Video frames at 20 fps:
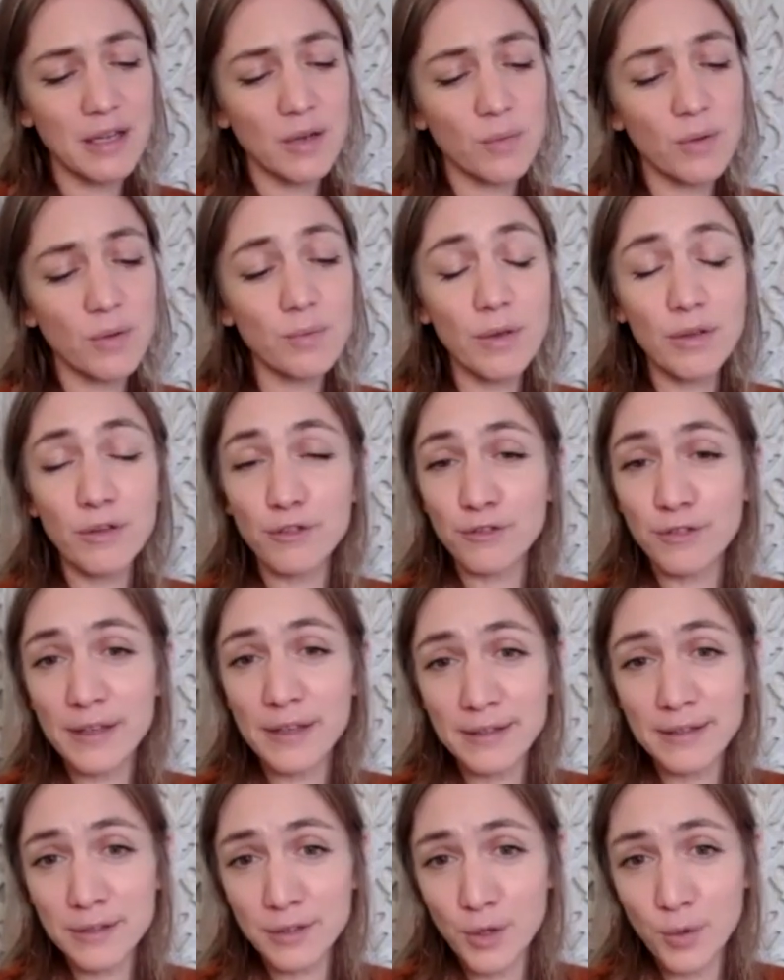when we
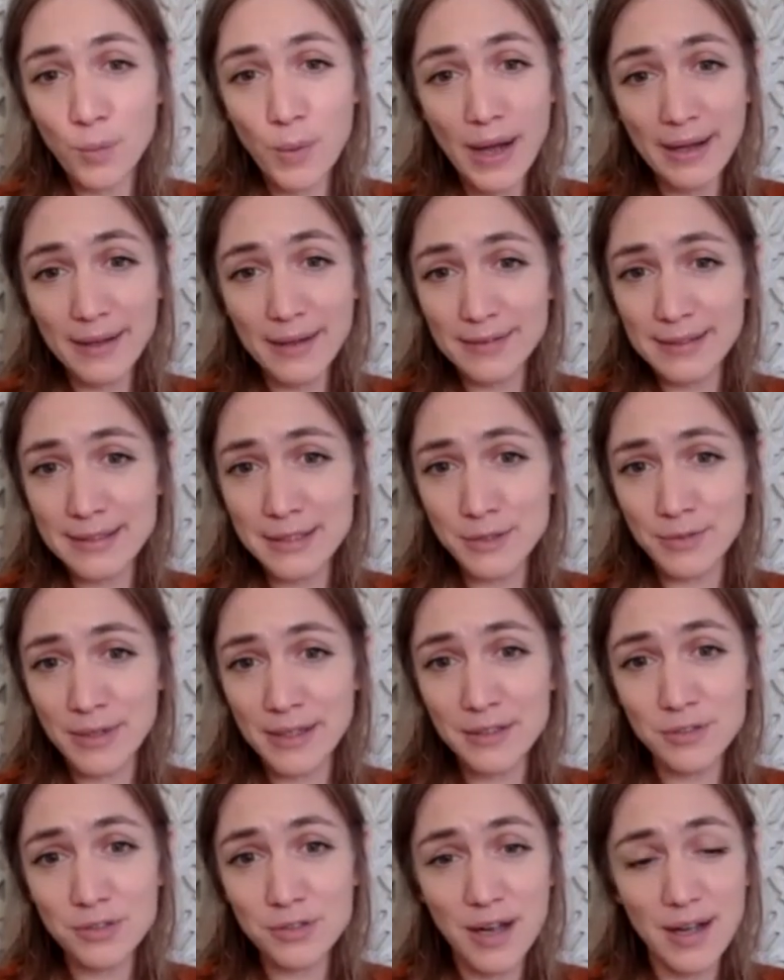feel the well has
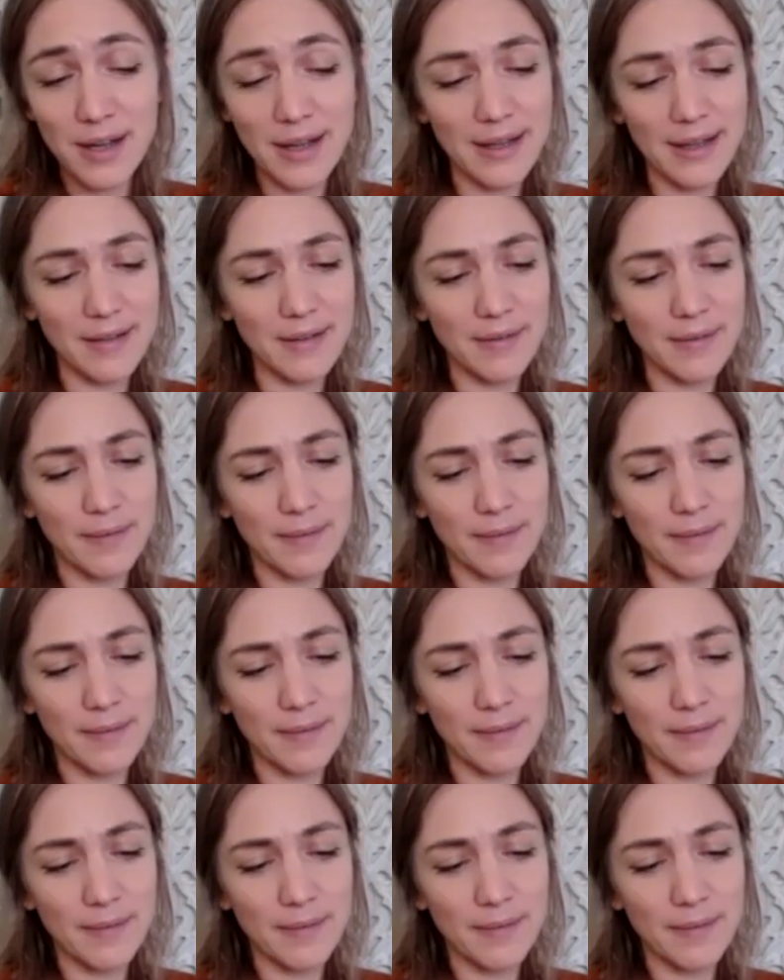run dry.